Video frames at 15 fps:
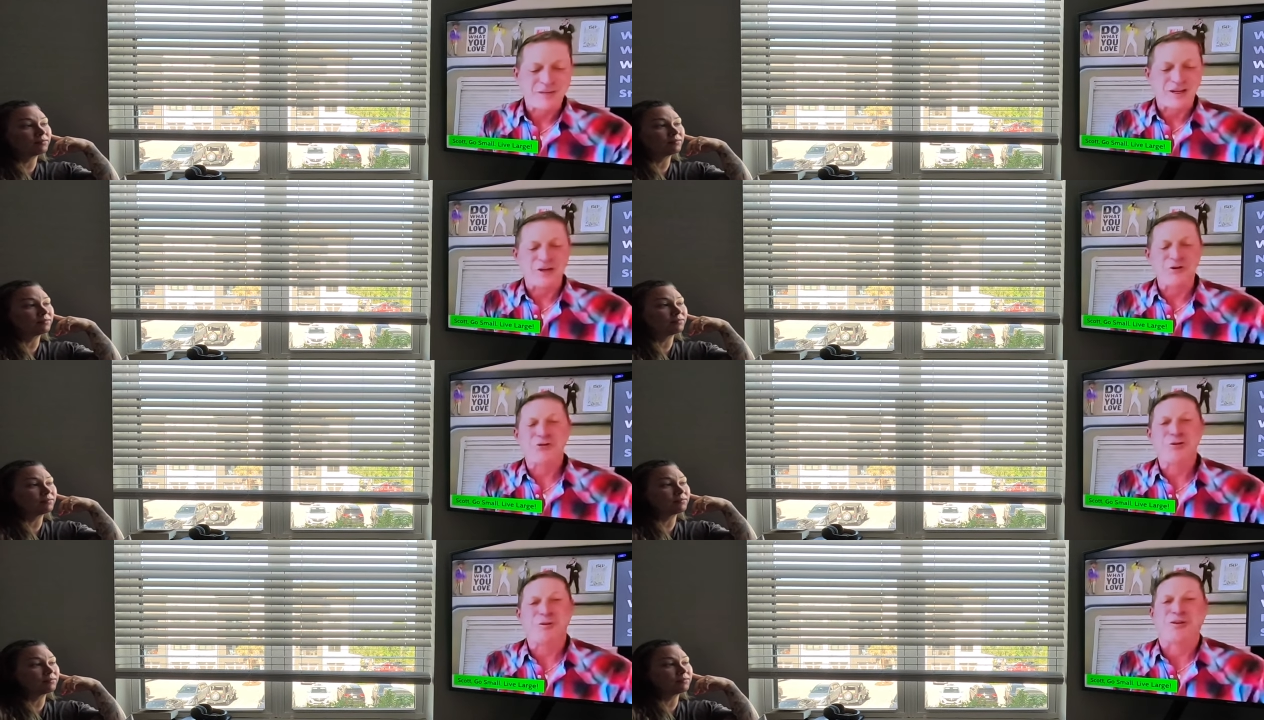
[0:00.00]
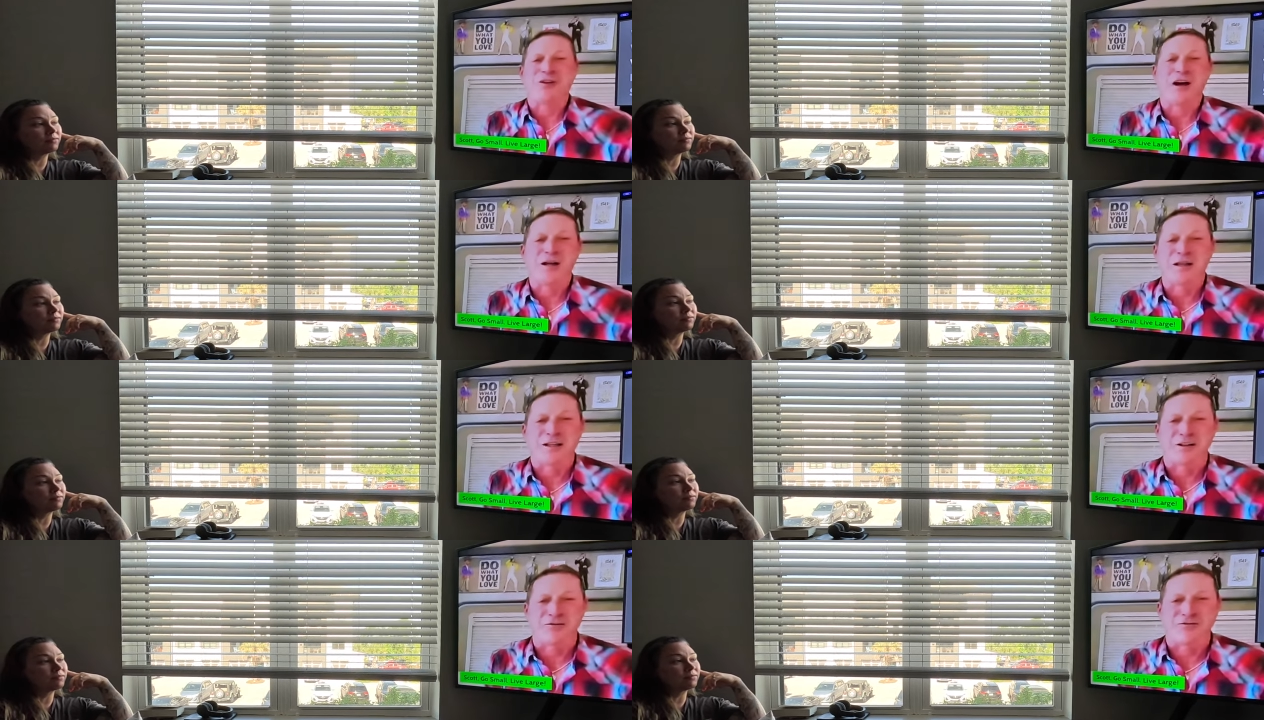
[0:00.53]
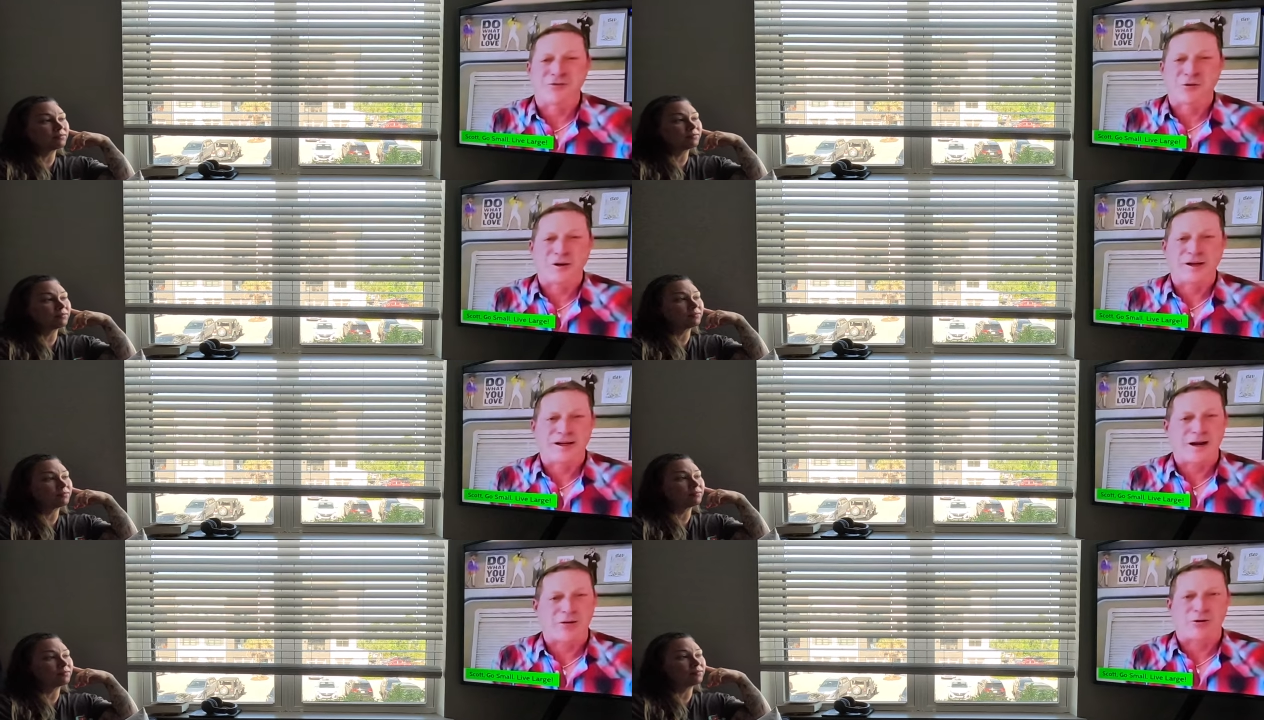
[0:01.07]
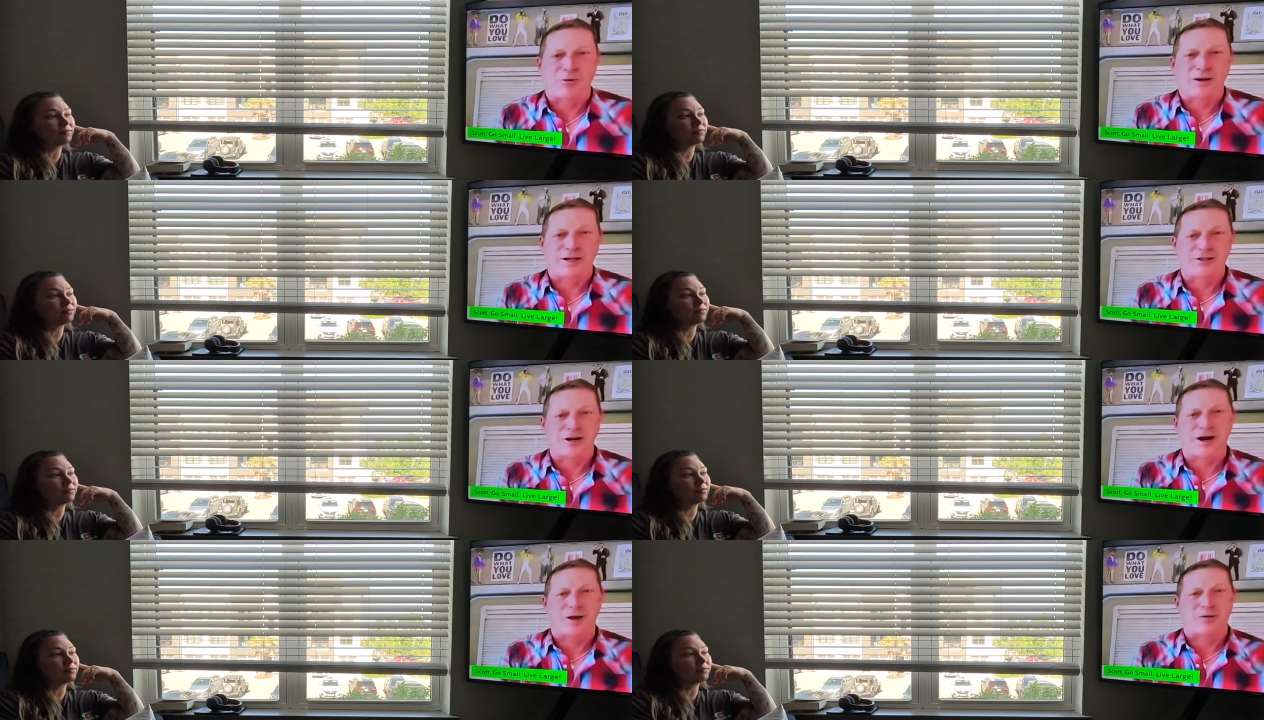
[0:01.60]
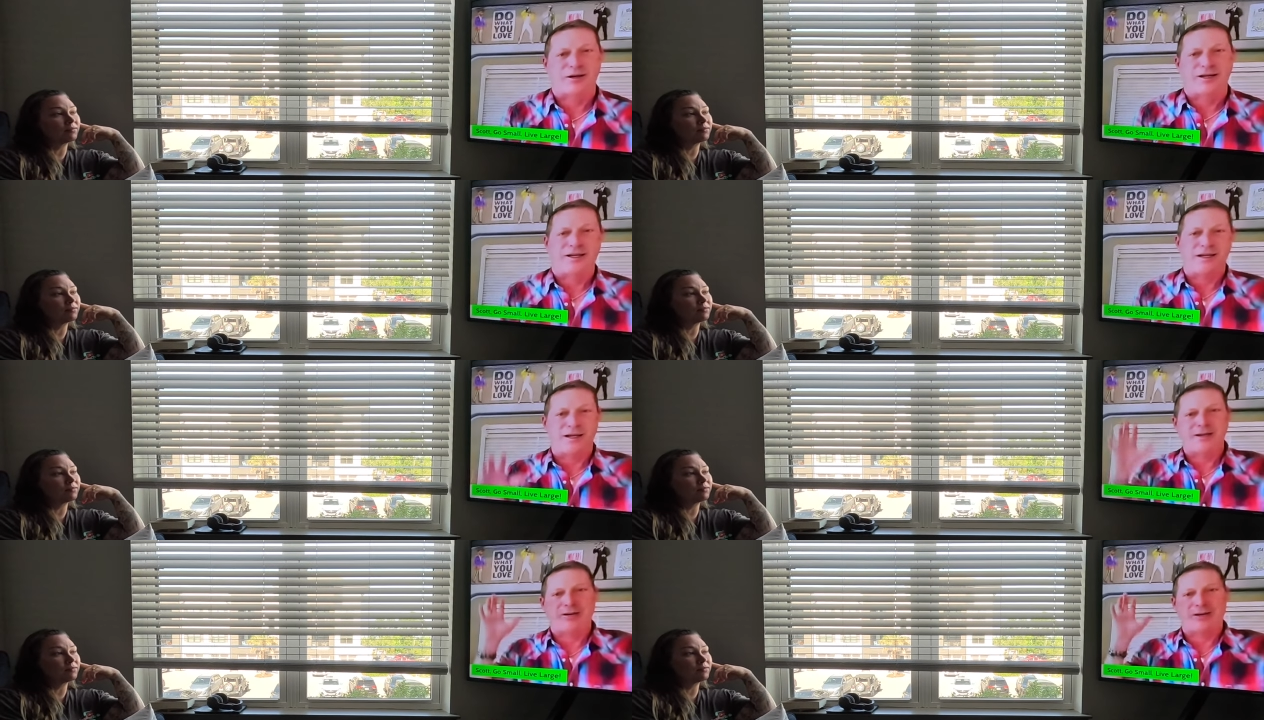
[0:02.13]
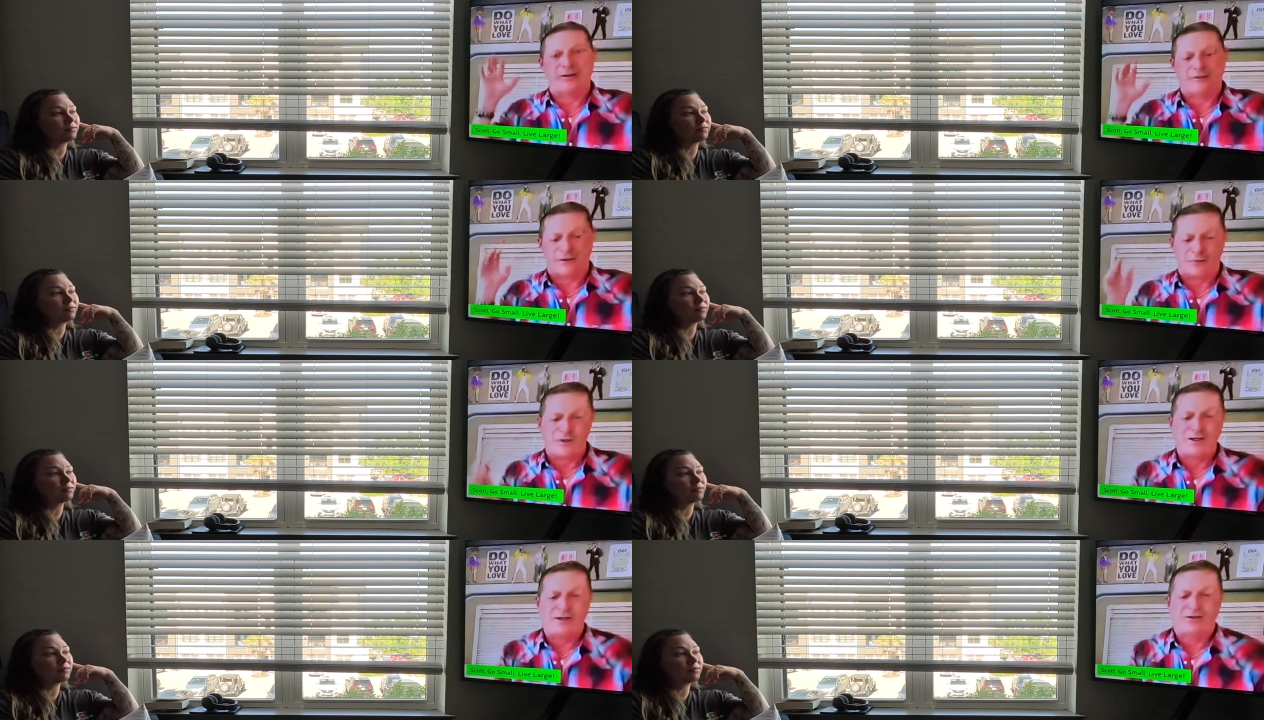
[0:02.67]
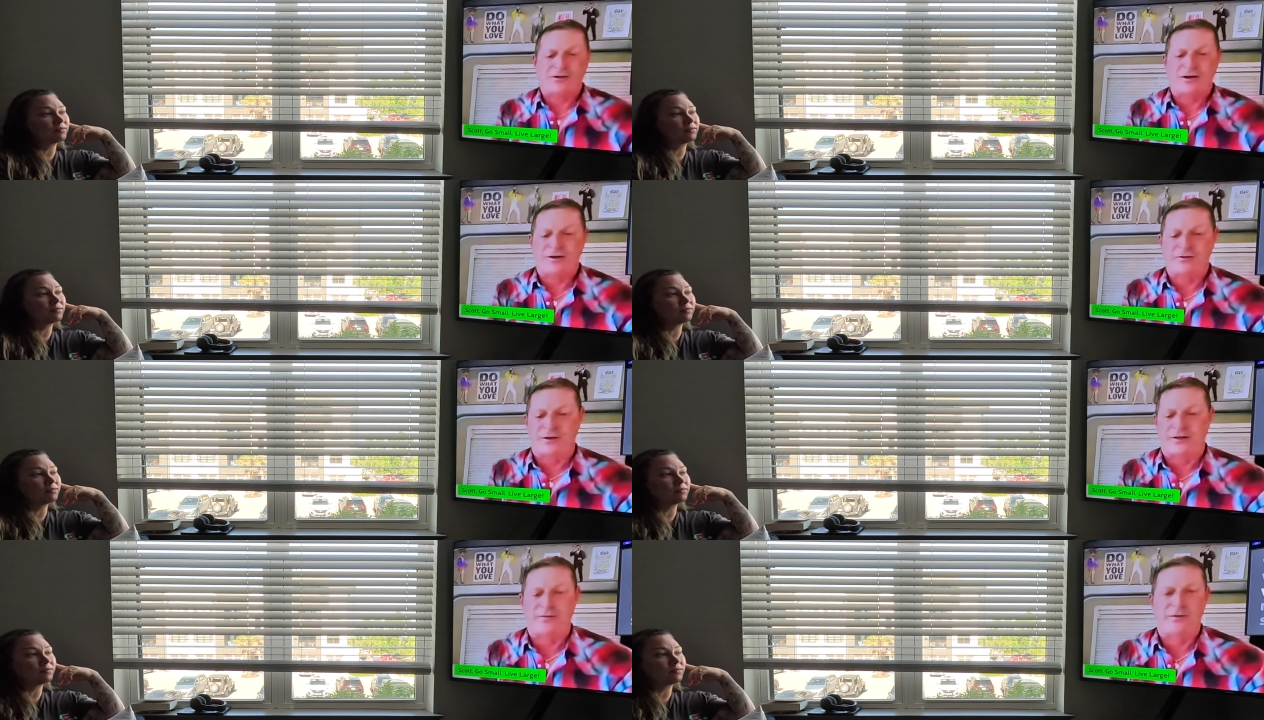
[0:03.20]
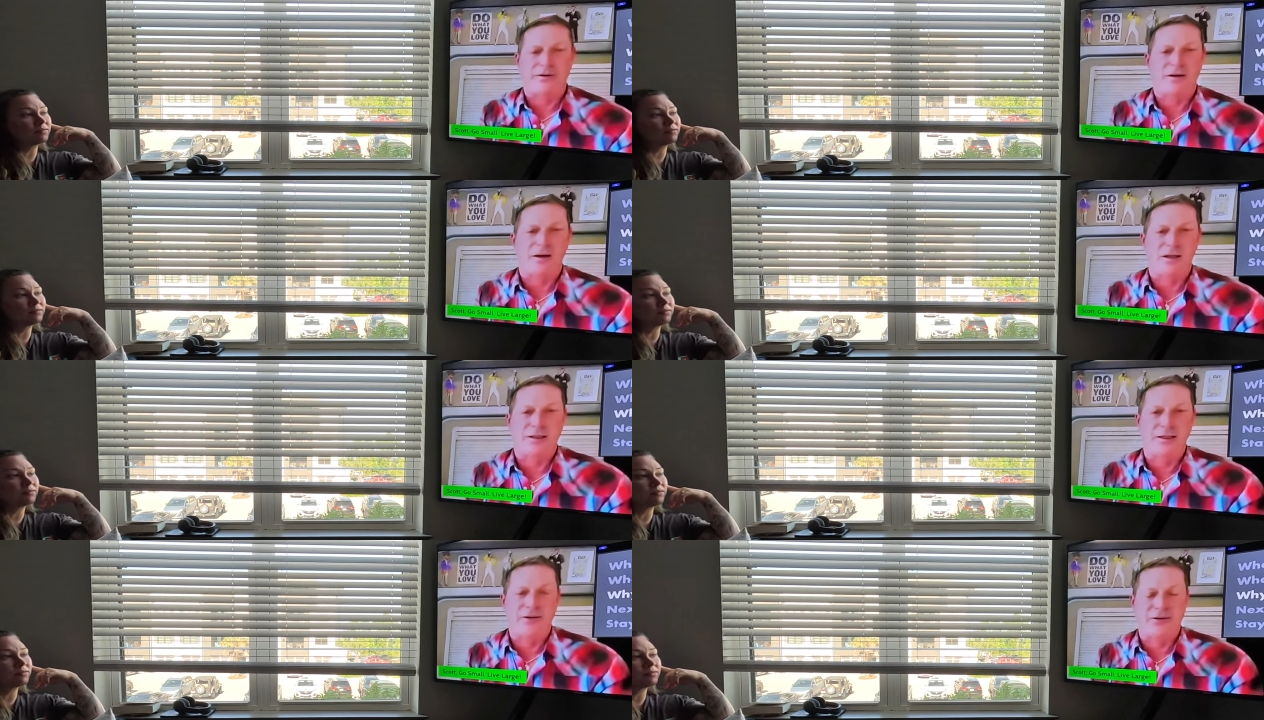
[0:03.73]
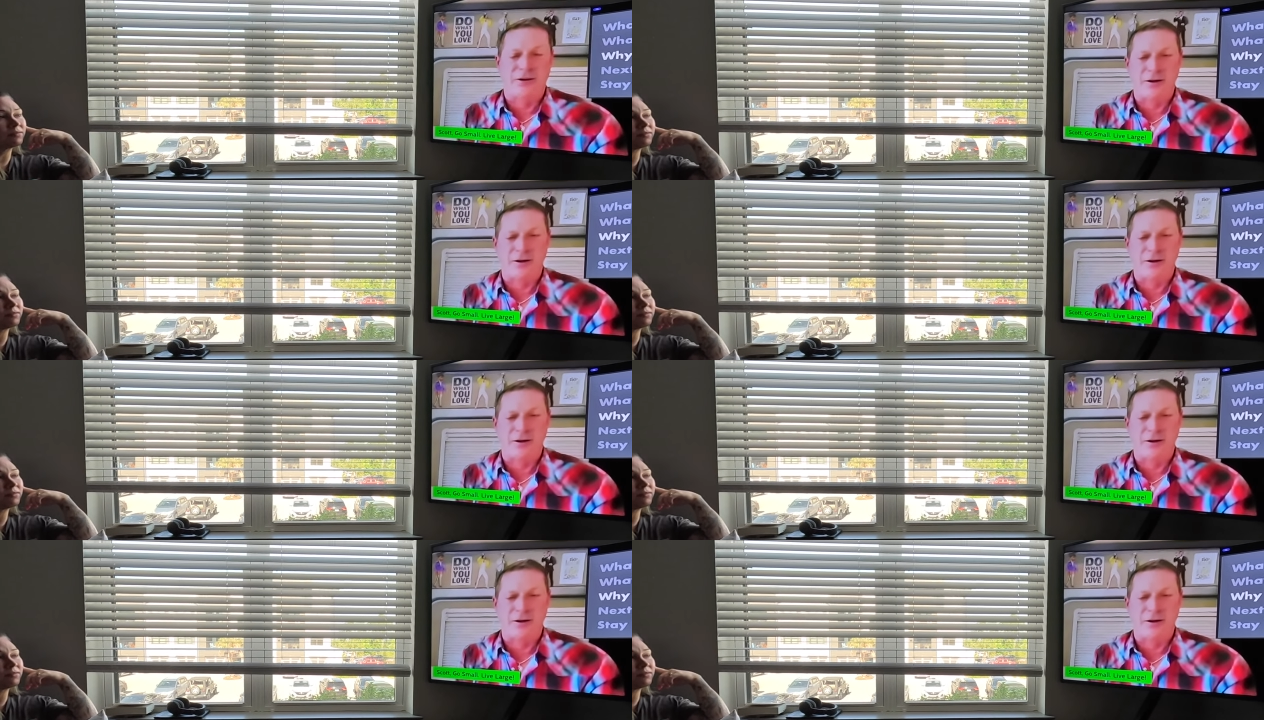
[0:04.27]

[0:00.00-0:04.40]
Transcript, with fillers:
Speaker 1: YouTube is not like a 48 hour a week job where you get nights off, you get weekends off, you get holidays